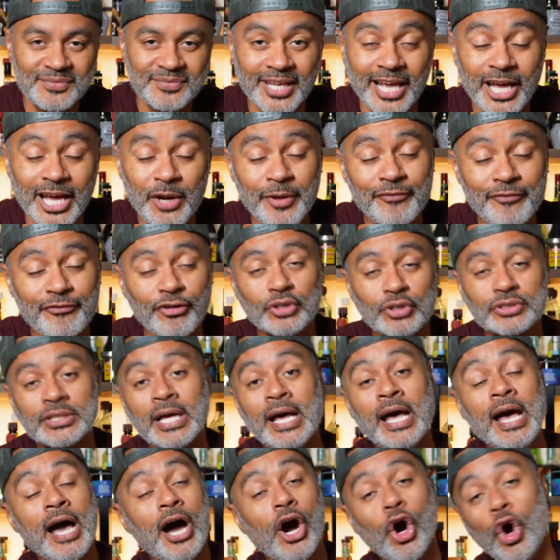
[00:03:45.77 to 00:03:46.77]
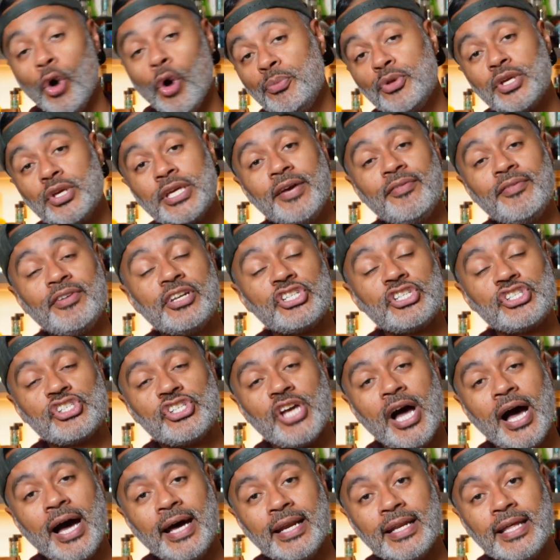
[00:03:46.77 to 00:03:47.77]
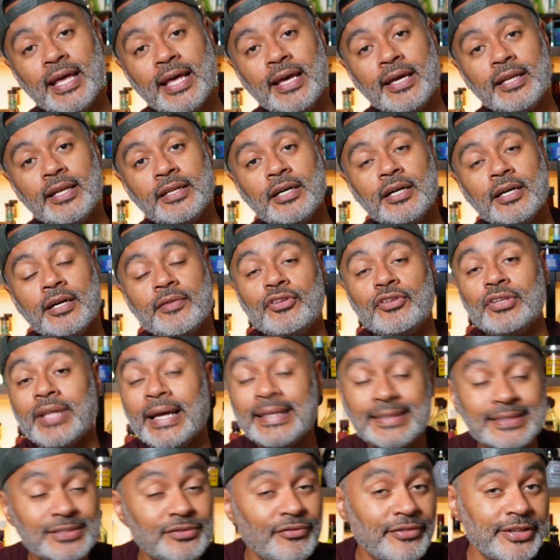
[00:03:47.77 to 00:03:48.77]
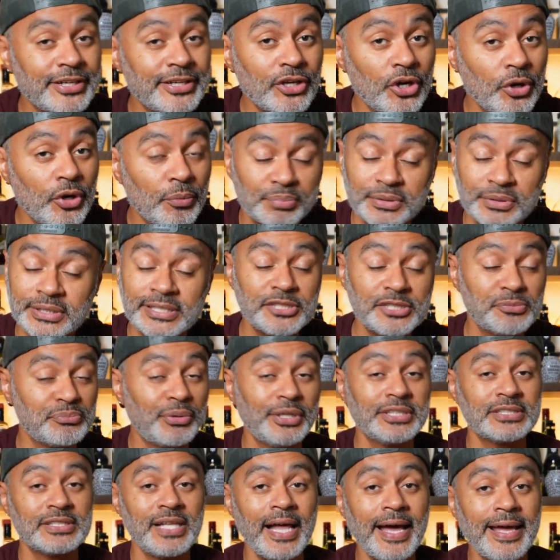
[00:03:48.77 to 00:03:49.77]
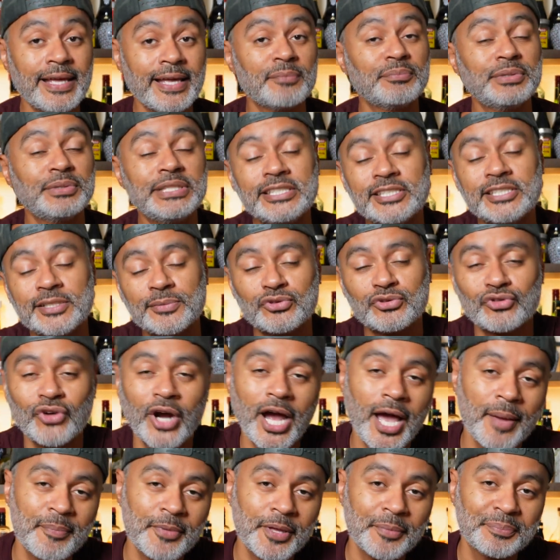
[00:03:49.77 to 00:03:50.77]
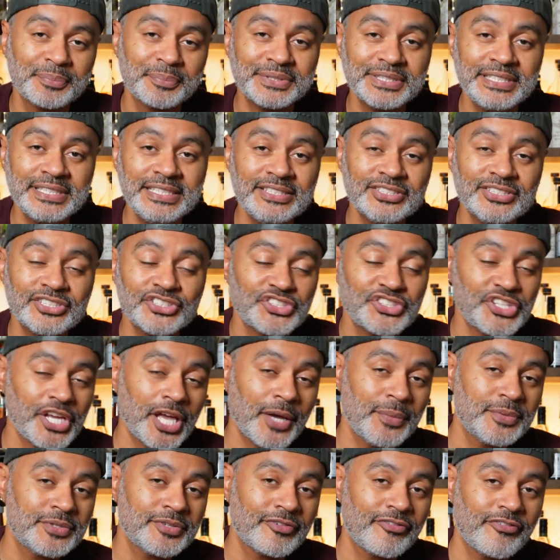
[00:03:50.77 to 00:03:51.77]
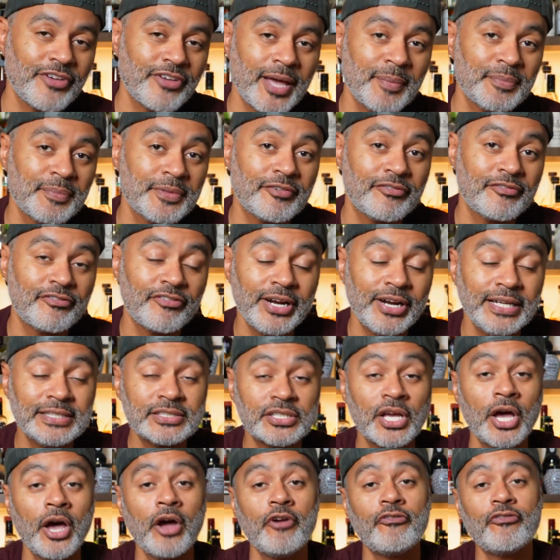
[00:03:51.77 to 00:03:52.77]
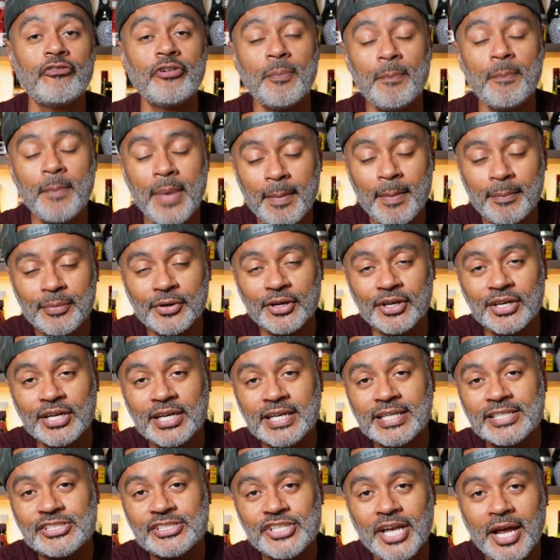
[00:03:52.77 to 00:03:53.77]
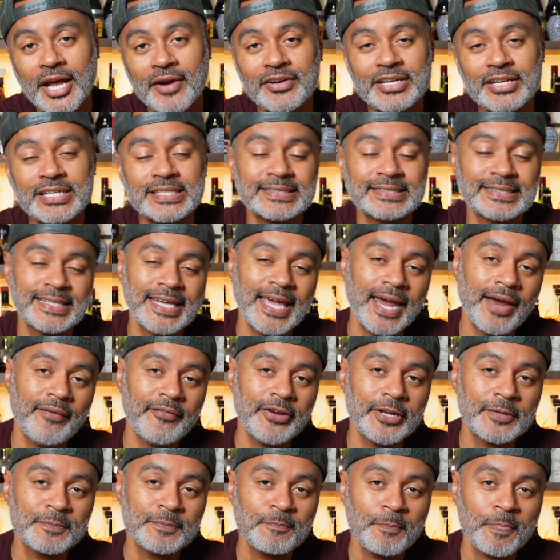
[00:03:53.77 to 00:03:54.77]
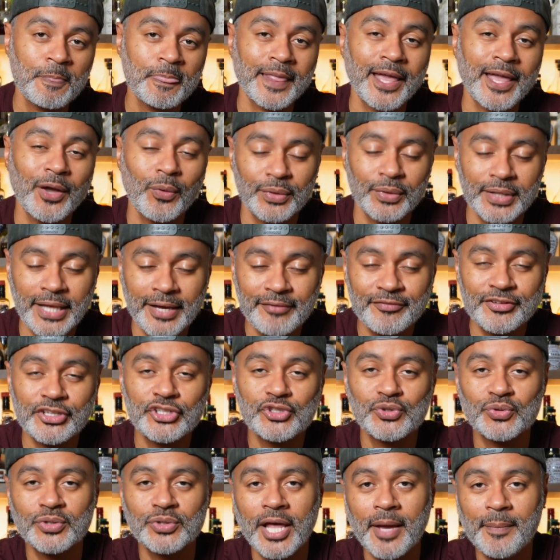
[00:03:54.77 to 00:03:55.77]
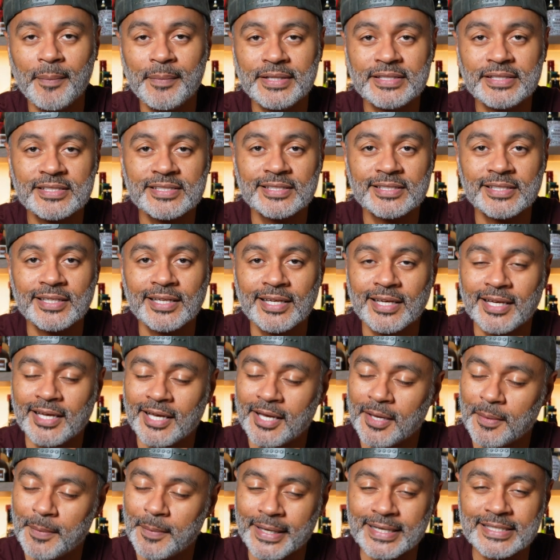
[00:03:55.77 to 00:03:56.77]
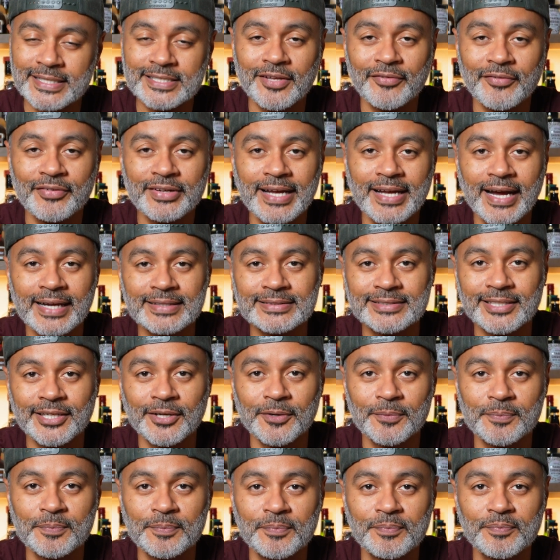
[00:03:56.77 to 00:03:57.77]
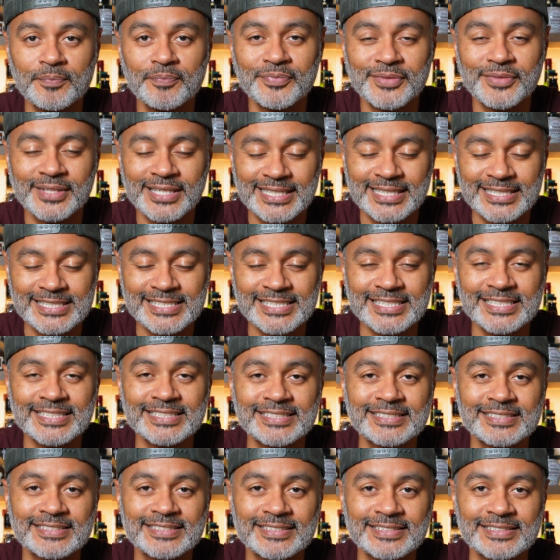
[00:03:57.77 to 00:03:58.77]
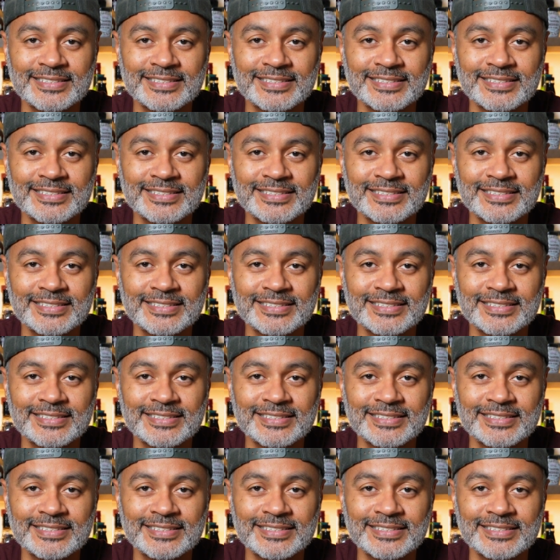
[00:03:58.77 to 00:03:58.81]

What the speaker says: Anyway, folks, I hope you give it a shot. And if you like this video, please press like, please subscribe, and please share with your family and friends. Remember, sharing is caring, and when life gives you lemons, make yourself a cocktail. Cheers.